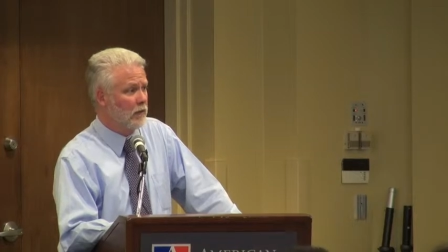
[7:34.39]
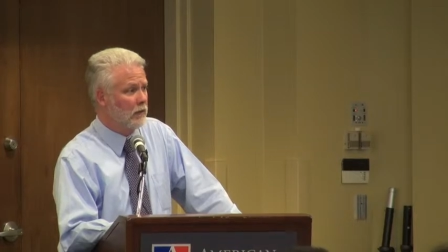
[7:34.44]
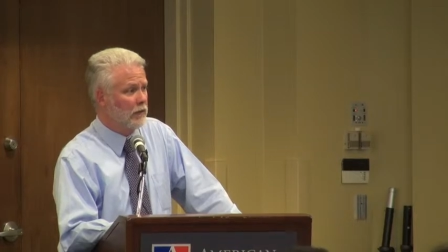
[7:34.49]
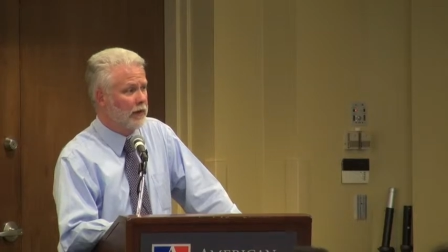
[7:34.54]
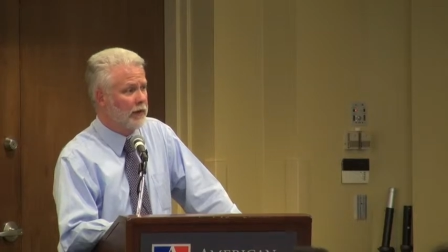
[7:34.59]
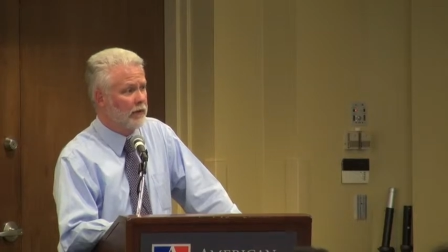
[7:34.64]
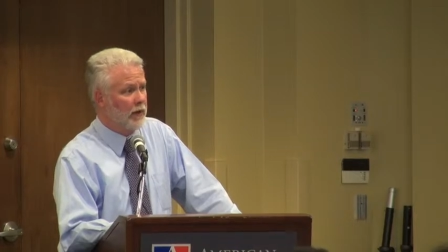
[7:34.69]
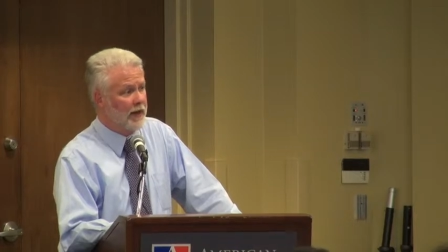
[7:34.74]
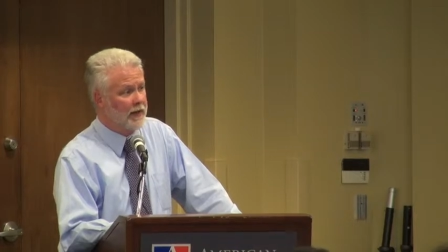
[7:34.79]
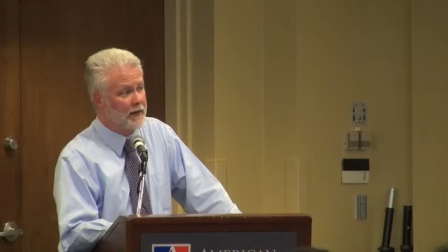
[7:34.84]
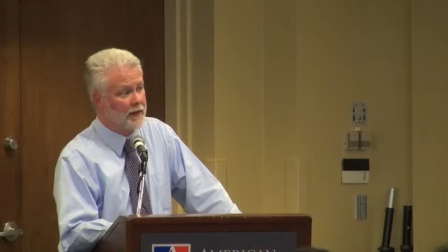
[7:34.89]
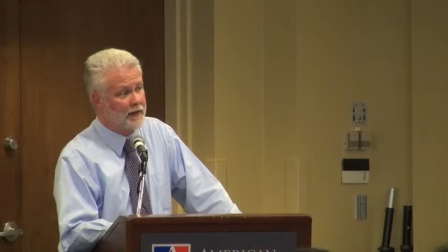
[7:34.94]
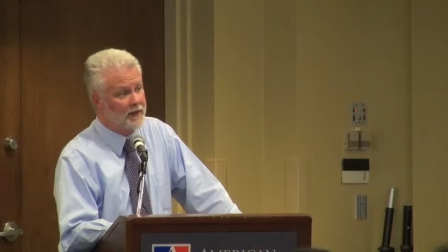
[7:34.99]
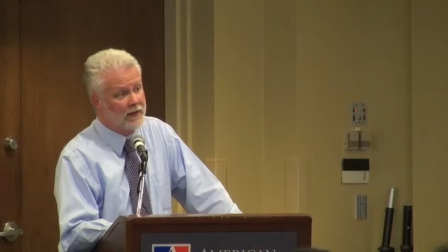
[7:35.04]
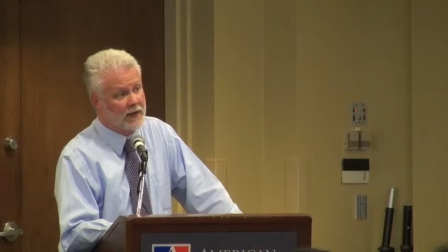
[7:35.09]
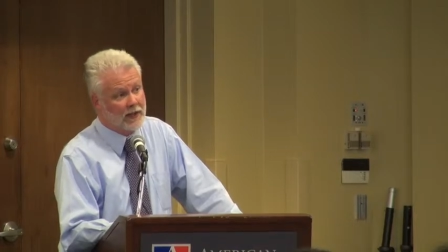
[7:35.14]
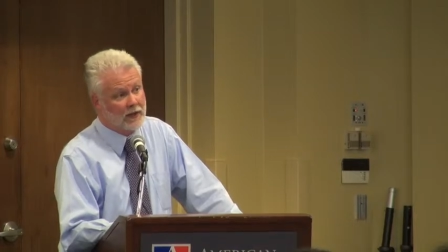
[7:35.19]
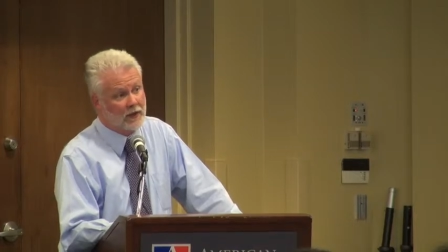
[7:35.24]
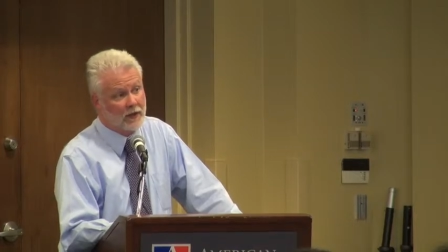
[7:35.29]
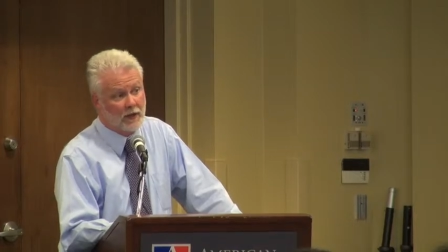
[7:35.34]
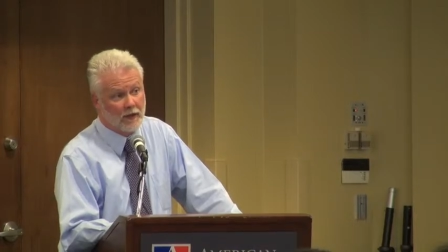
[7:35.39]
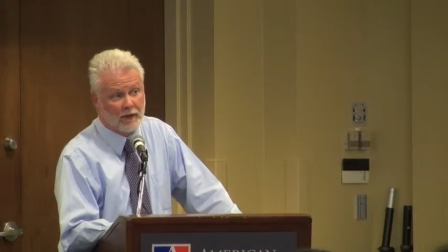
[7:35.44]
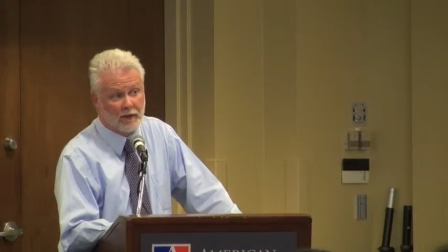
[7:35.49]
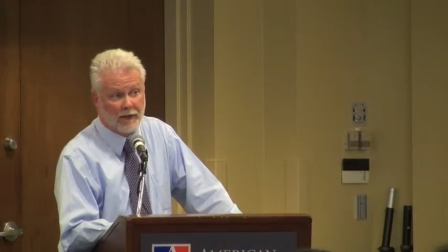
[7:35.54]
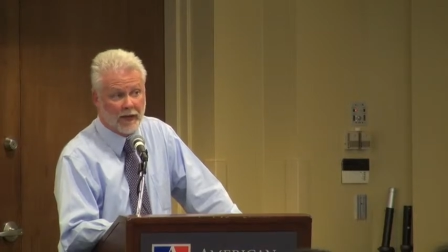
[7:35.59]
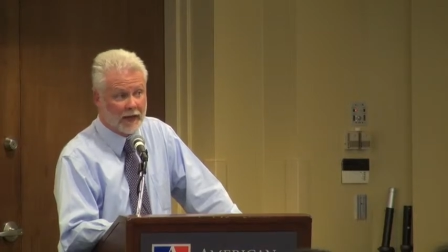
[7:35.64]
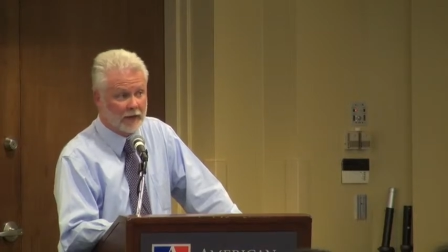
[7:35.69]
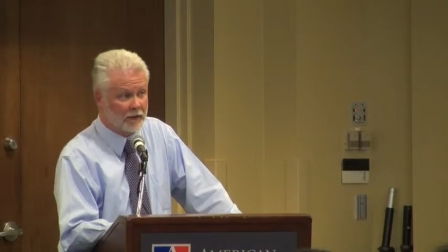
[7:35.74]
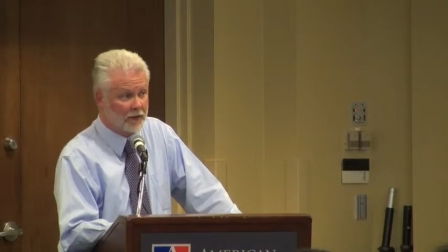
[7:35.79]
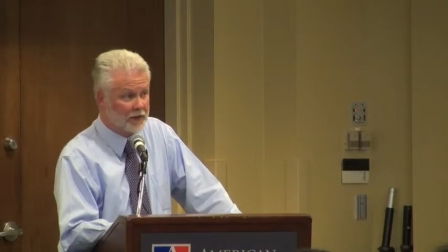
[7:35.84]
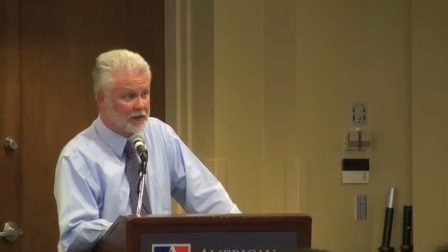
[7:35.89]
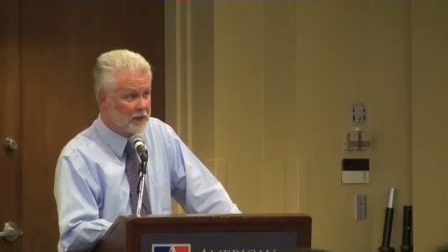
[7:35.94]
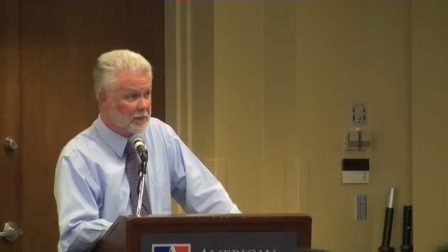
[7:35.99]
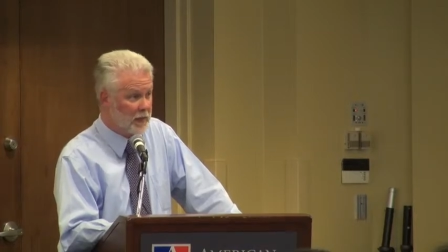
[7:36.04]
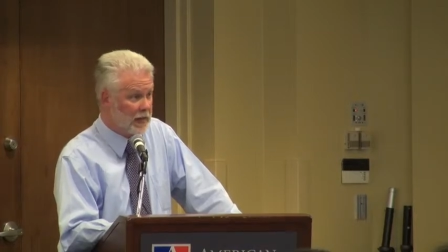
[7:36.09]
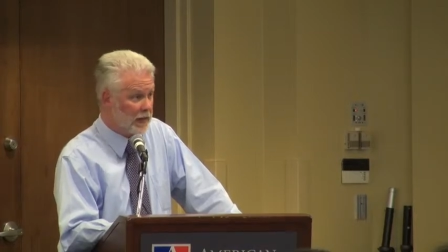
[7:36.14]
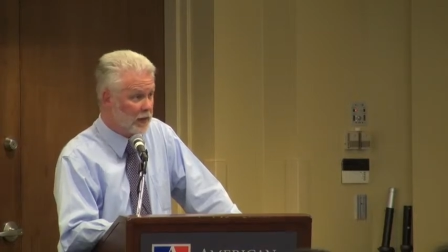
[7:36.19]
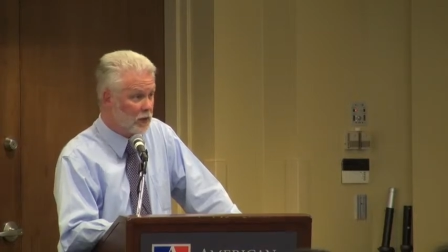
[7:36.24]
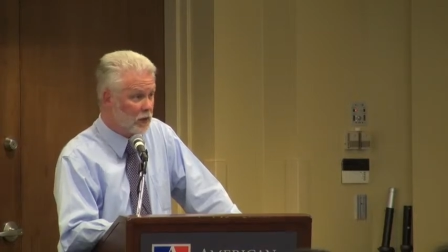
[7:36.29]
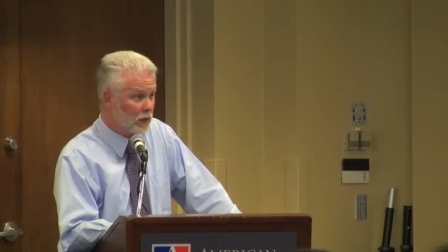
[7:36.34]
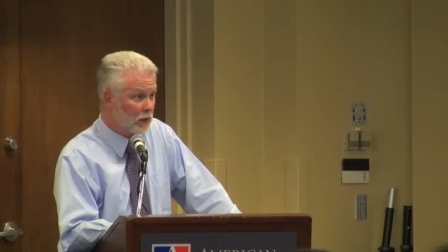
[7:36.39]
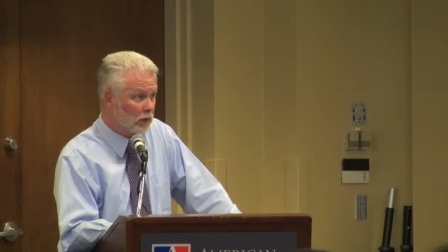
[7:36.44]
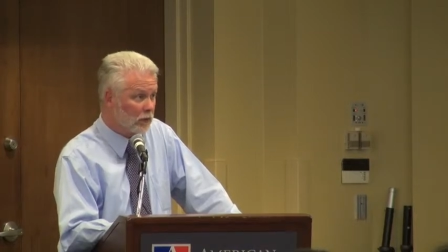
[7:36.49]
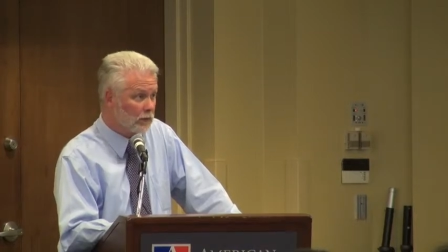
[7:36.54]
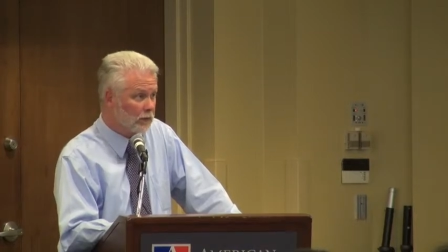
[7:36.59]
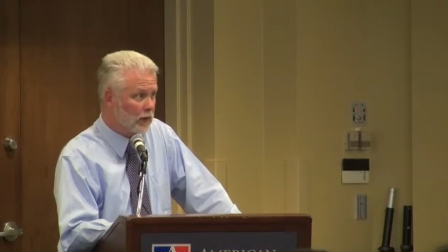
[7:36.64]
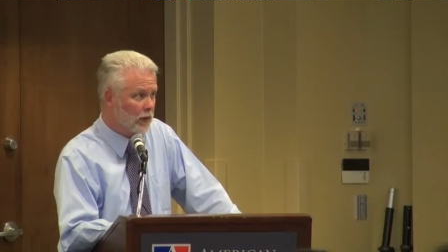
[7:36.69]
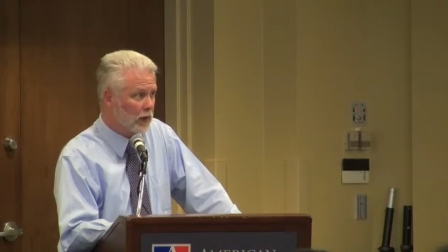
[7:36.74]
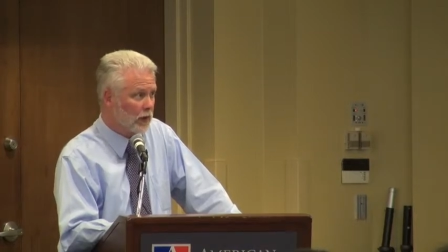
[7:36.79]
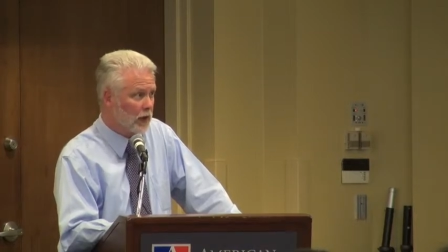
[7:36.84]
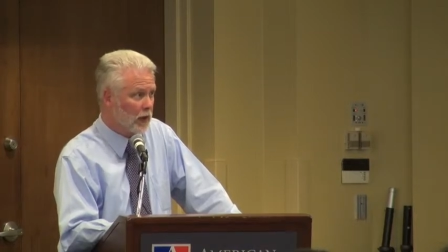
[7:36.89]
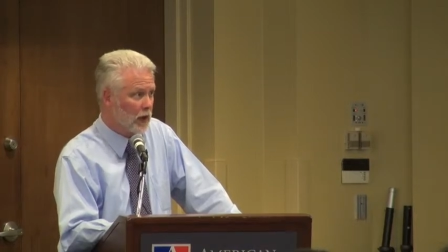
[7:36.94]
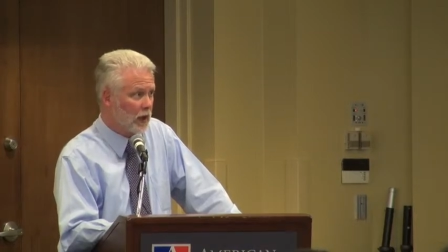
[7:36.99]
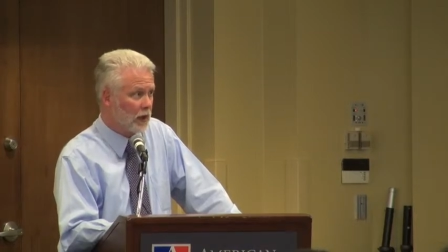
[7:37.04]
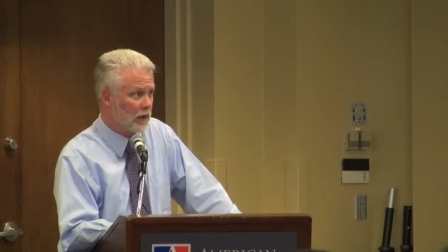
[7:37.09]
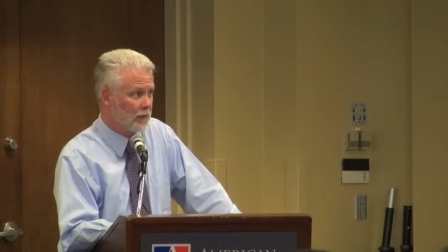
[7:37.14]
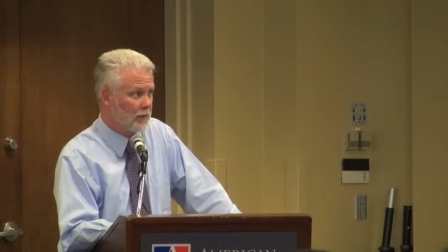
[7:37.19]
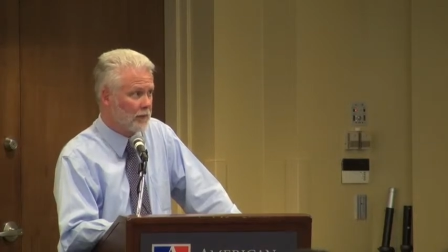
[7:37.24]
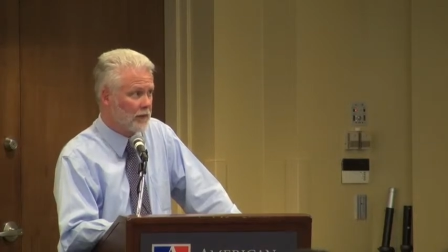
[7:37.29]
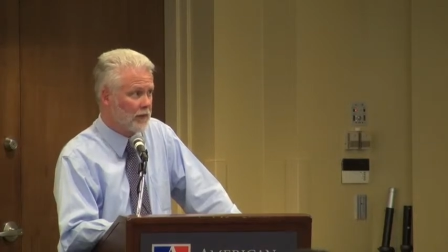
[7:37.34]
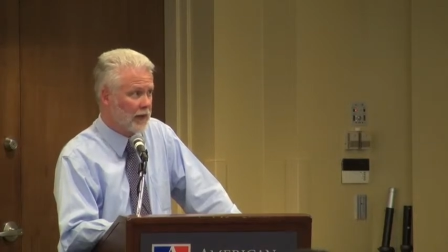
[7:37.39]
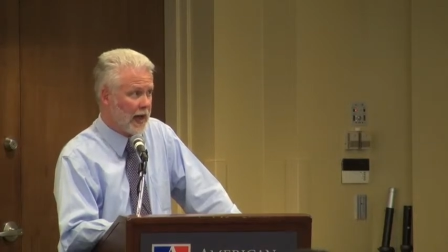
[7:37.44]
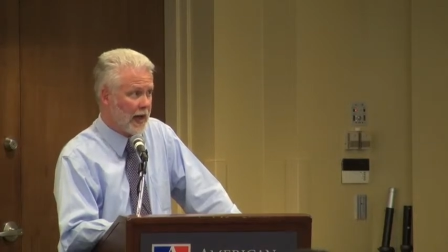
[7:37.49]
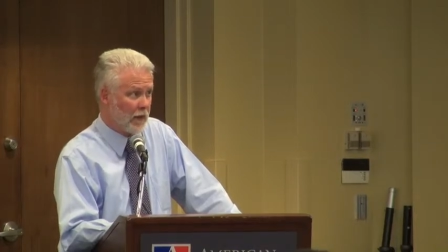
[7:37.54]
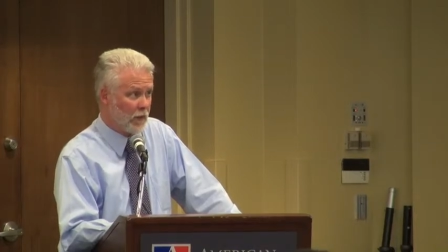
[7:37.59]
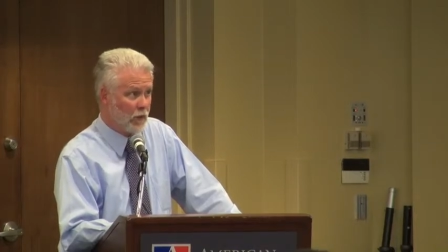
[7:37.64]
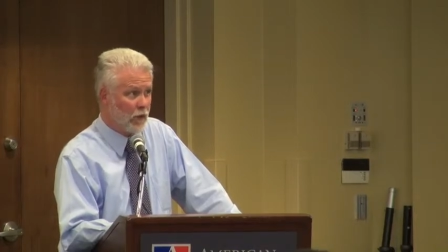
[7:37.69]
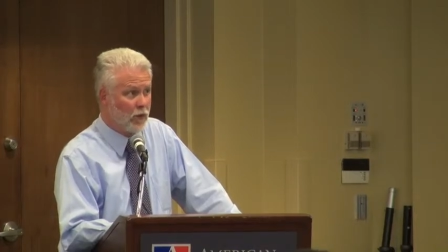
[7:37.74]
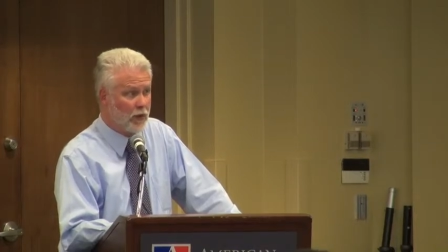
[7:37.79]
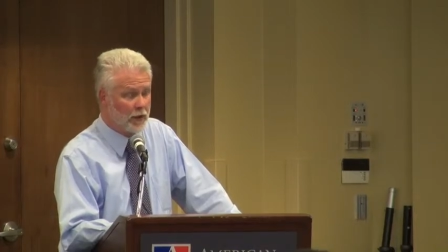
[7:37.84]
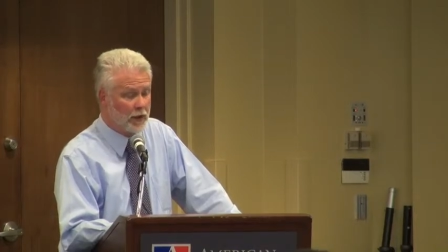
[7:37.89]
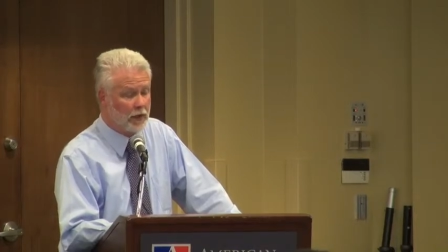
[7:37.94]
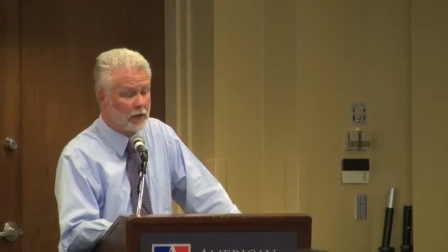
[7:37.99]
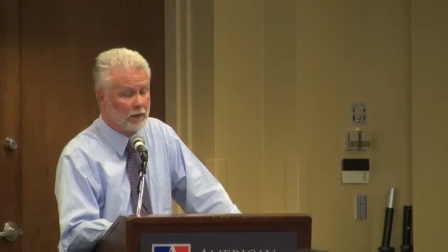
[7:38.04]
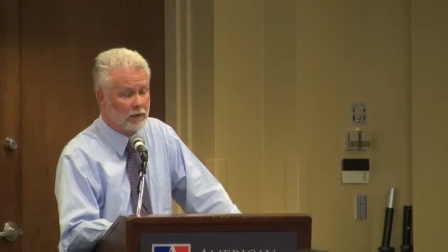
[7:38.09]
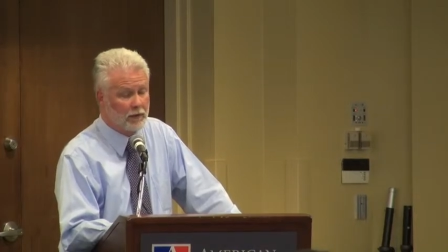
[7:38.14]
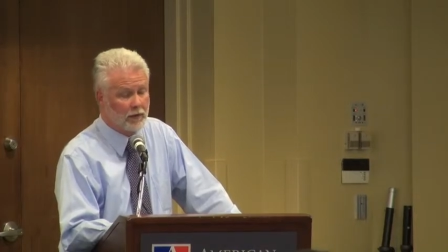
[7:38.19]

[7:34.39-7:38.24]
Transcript: rewrite a section of the faculty manual um, that would